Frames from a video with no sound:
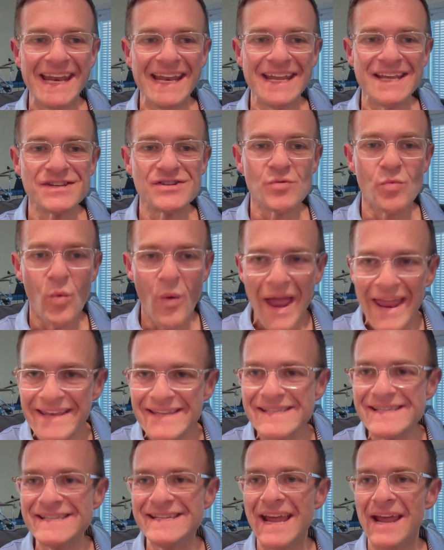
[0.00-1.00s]
is
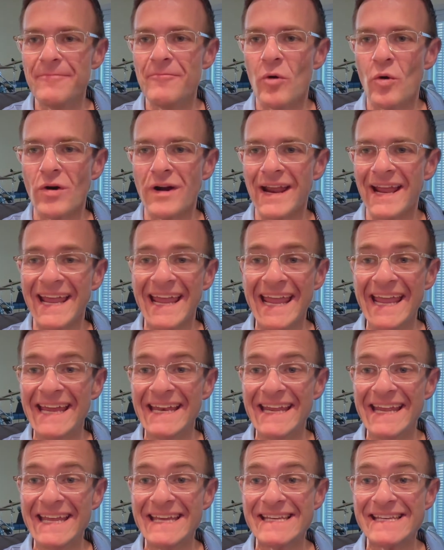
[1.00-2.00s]
Wednesday morning. It
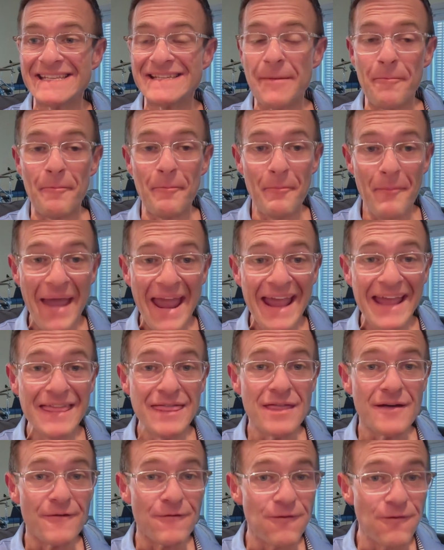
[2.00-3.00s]
is May
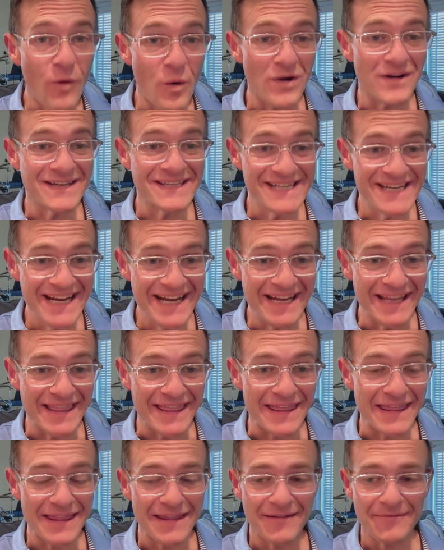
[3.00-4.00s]
the 14th.
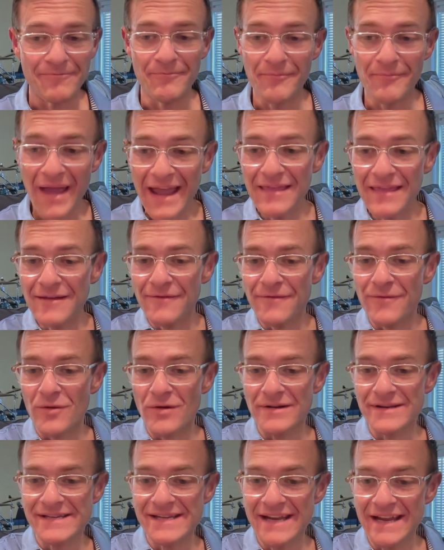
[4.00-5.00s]
May the
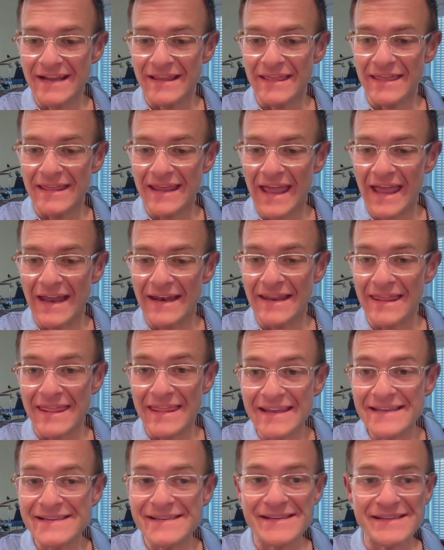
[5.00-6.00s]
14th. And
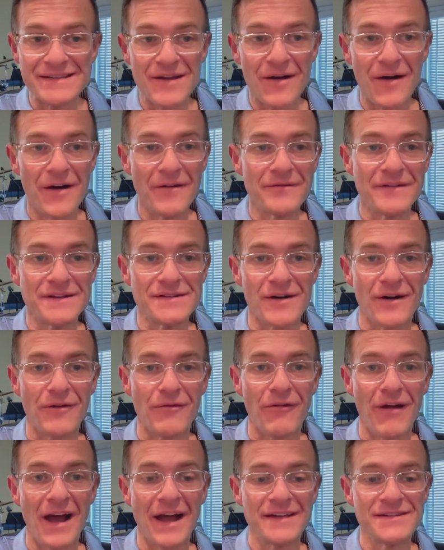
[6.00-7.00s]
this is Coffee Talk.
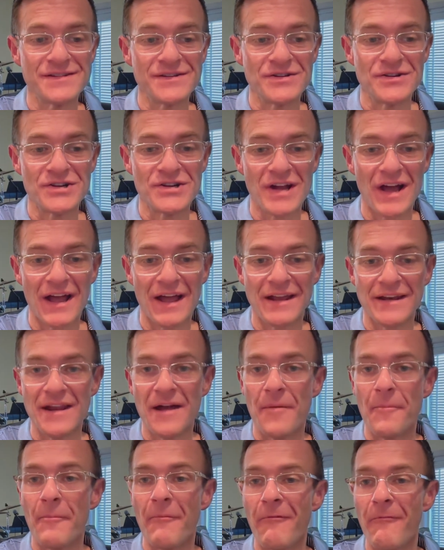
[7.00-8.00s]
Rise and shine,
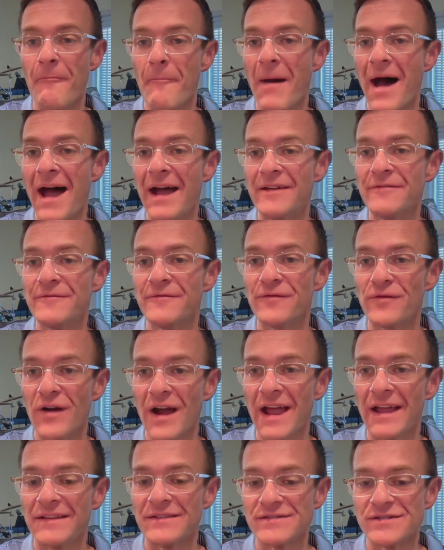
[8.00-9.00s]
my
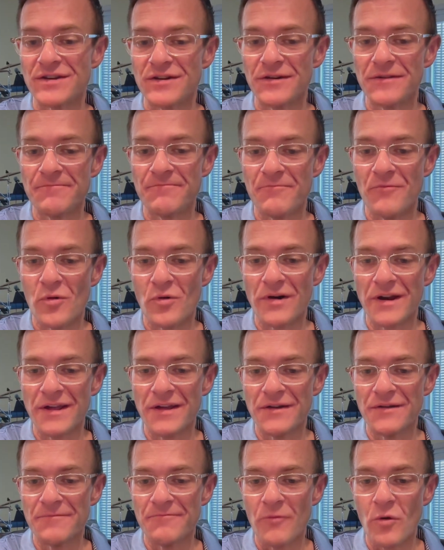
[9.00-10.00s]
friends. Good morning.
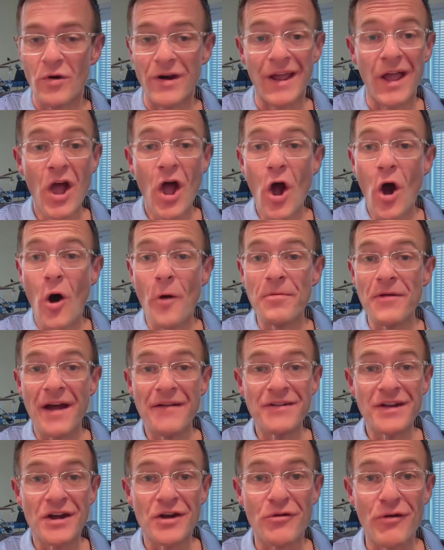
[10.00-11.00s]
Good morning. Hope you're
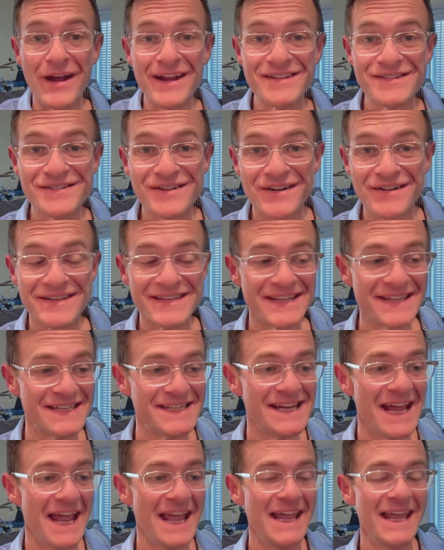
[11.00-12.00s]
having a great start to the
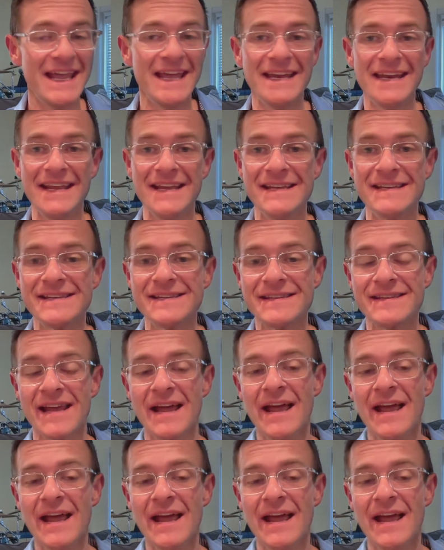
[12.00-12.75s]
day. It is